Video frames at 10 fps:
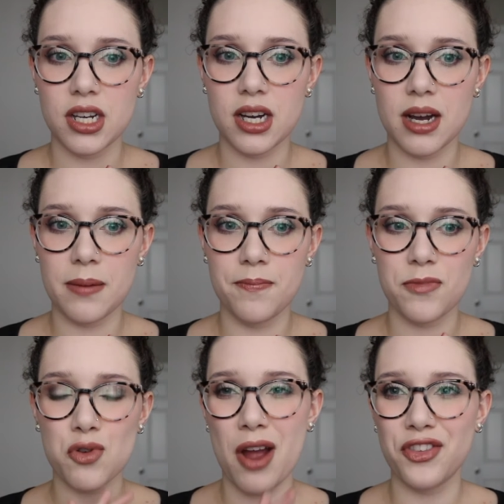
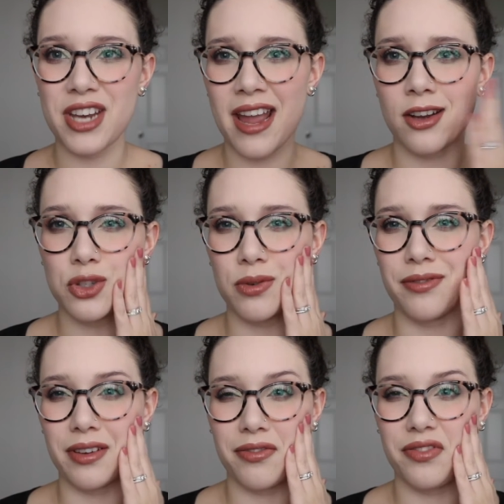Throughout the day, I could sort
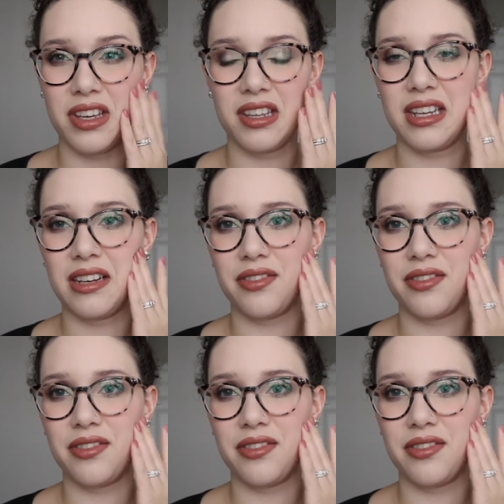of like feel it.